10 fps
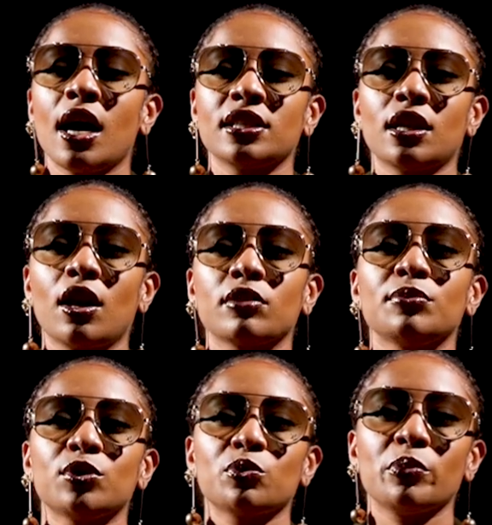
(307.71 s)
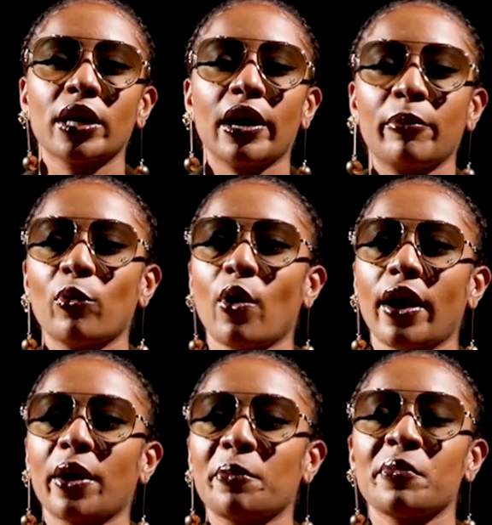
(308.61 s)
has allowed me to become who I
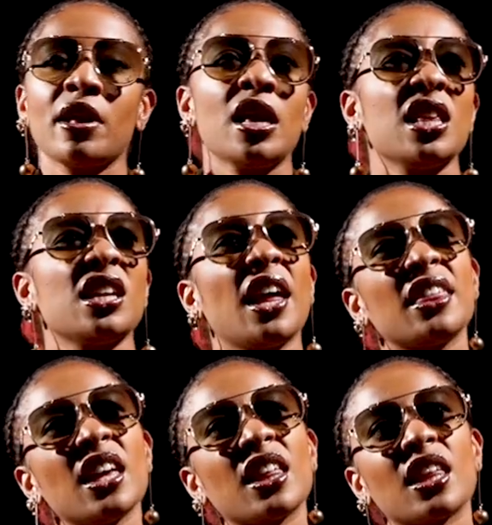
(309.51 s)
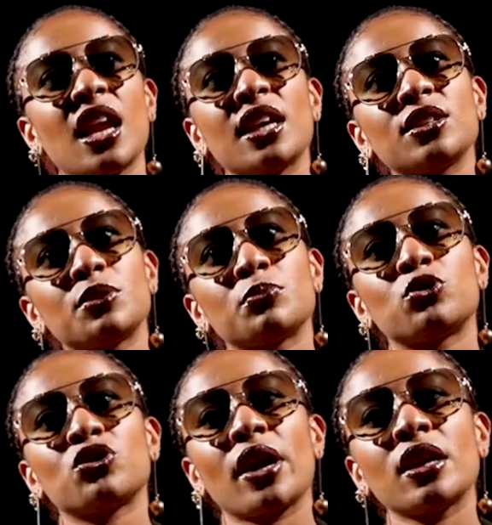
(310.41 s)
am. And I think the last
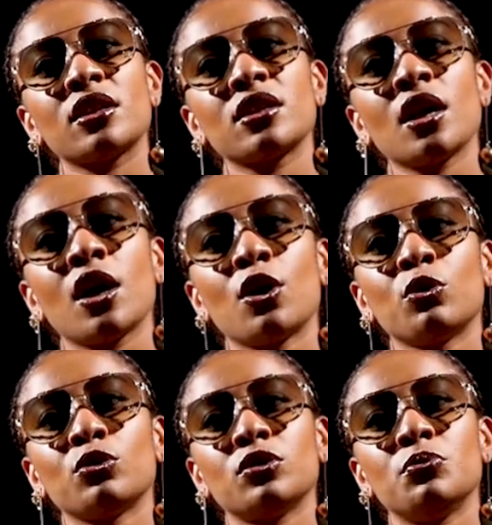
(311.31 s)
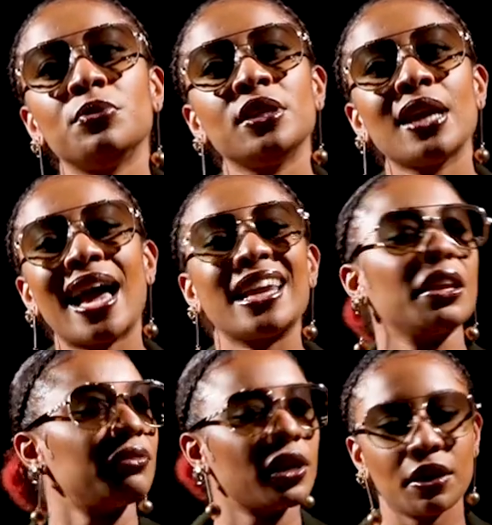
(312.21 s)
trait would be I
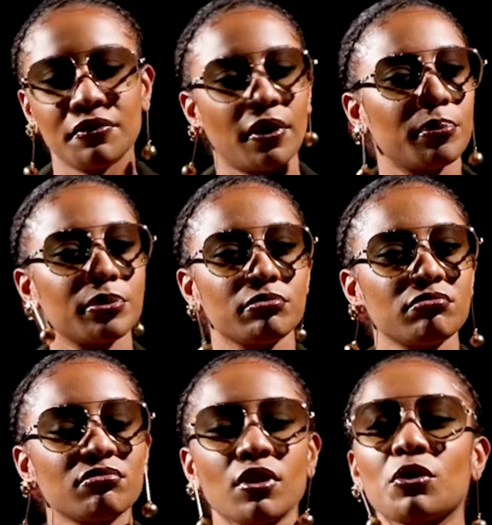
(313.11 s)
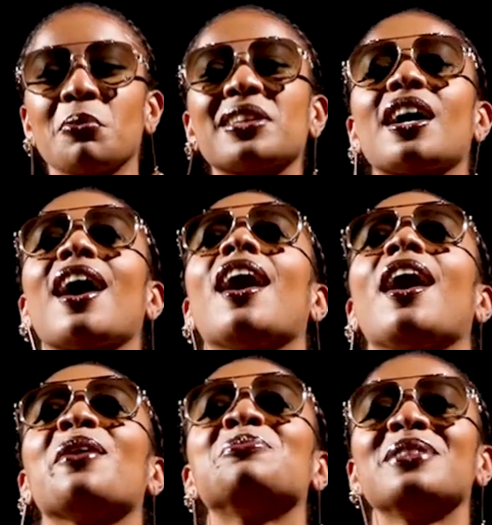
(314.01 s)
never give up. no matter
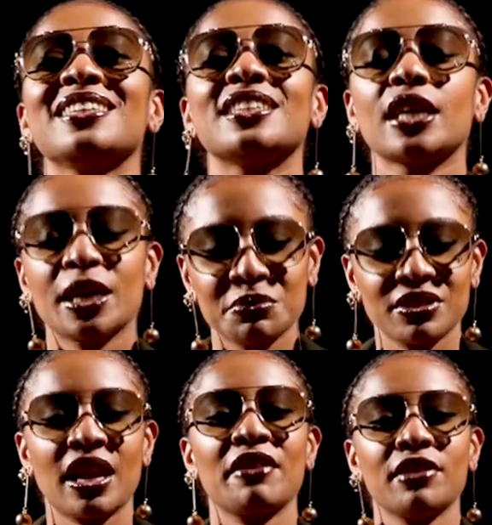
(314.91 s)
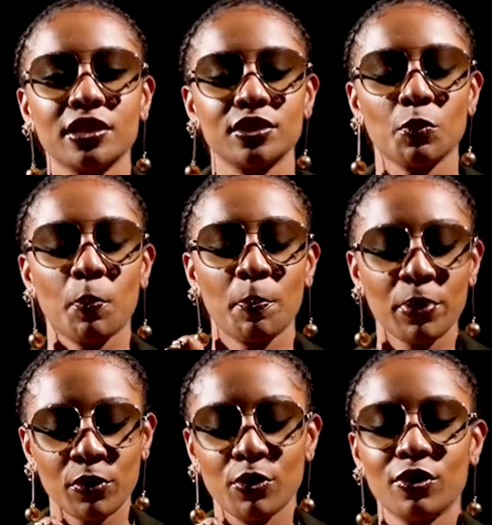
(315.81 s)
how many times life has
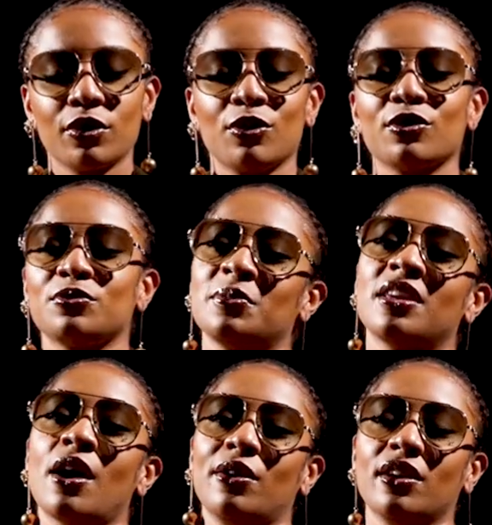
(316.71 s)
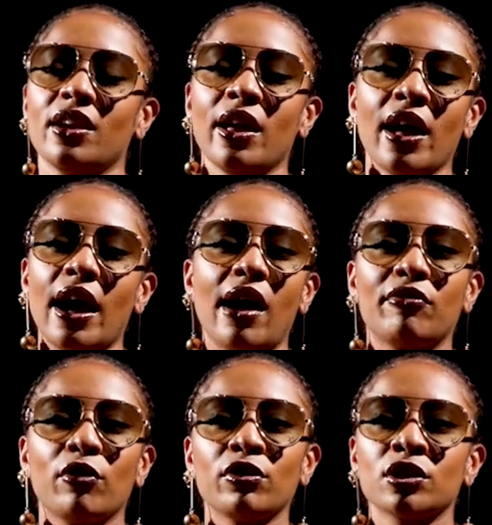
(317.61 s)
knocked me down,
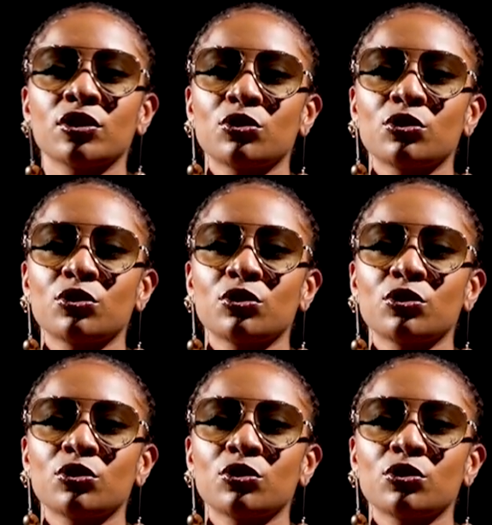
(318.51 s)
I've always